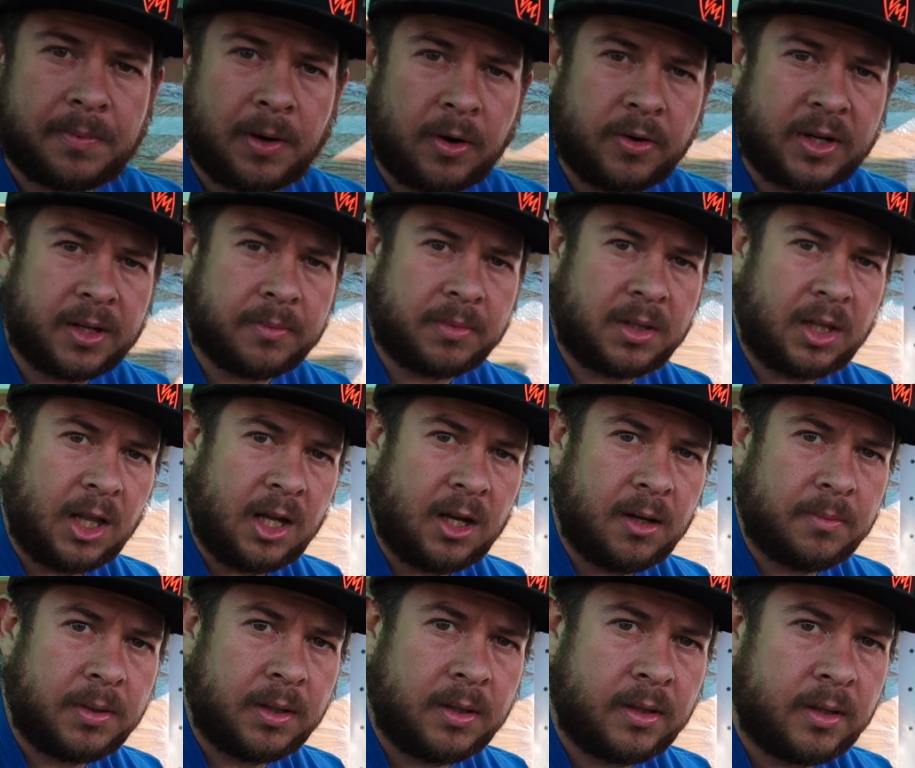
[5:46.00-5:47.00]
Podium
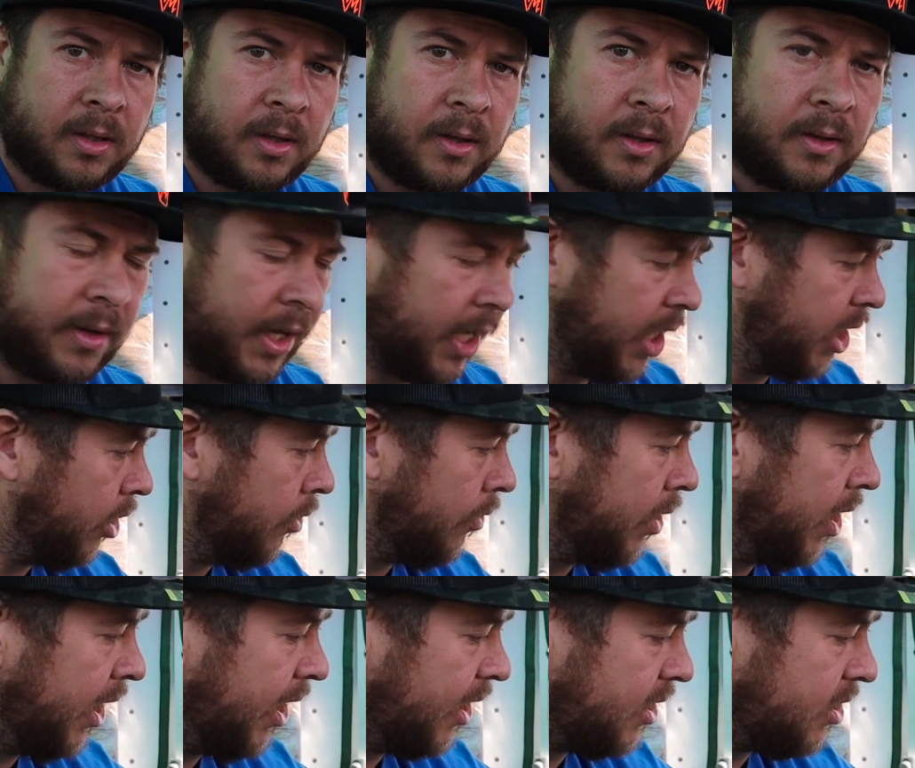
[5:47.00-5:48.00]
Club and you
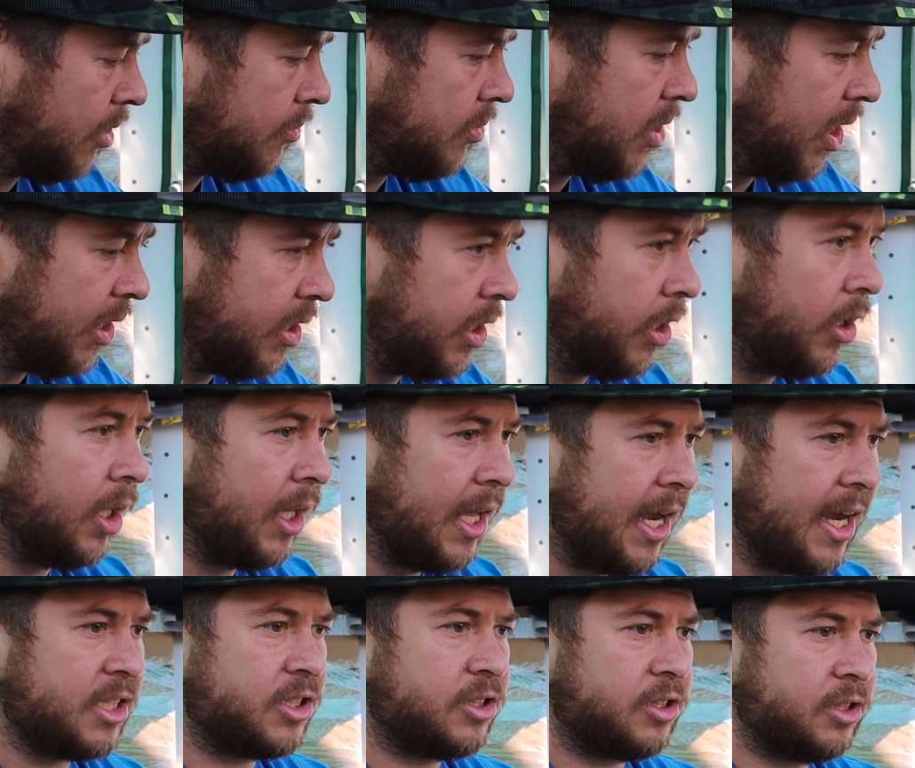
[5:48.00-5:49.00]
want to get something that'll
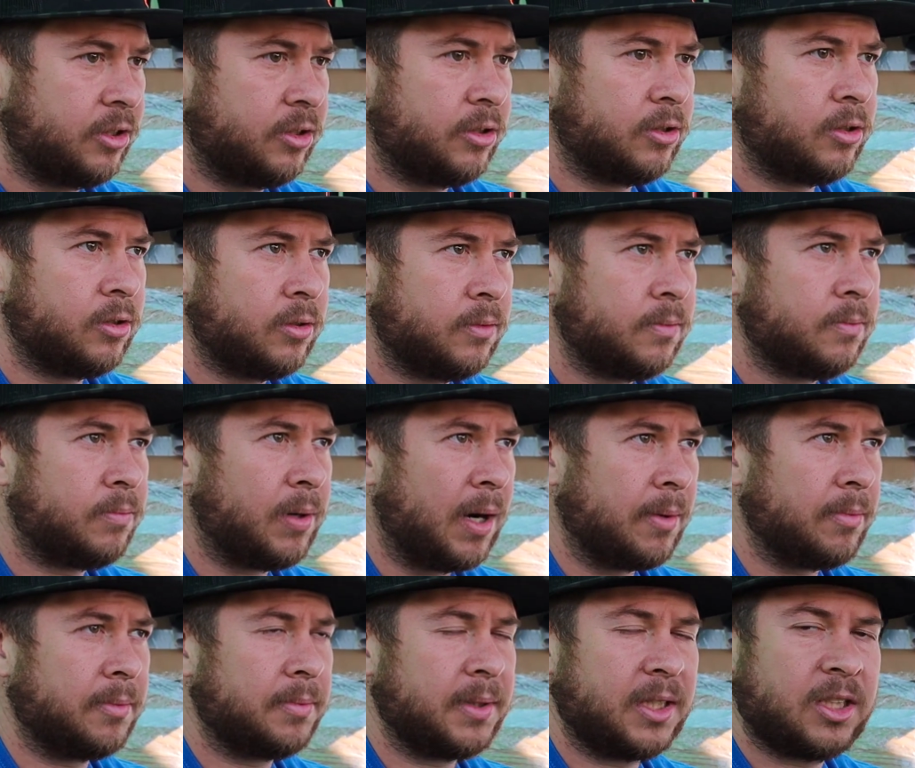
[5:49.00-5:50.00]
last you
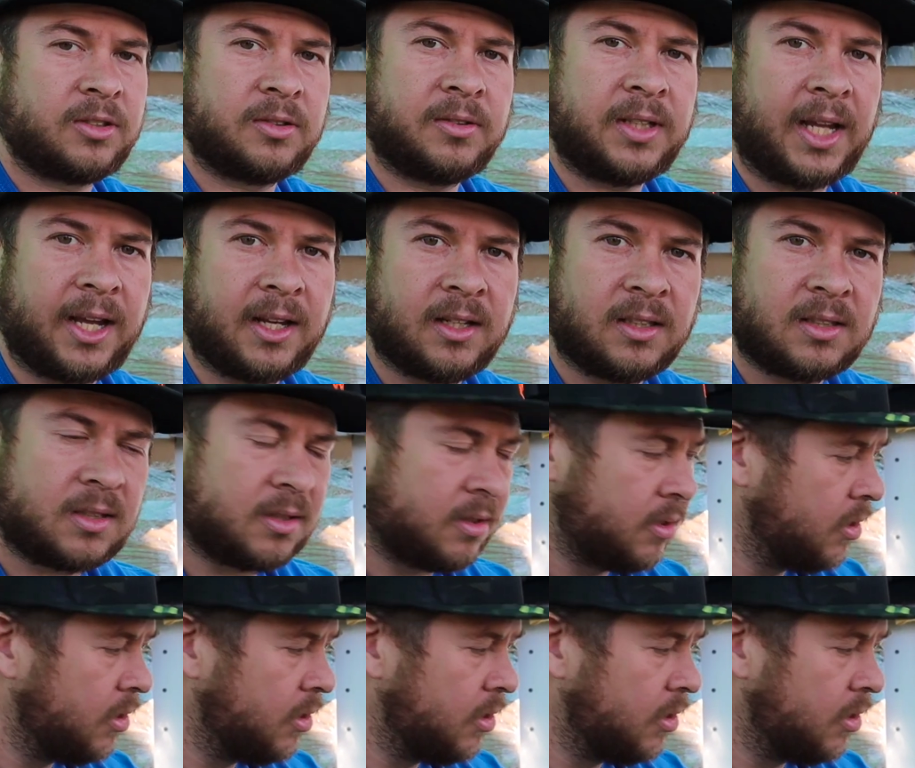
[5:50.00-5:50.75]
probably 2 days,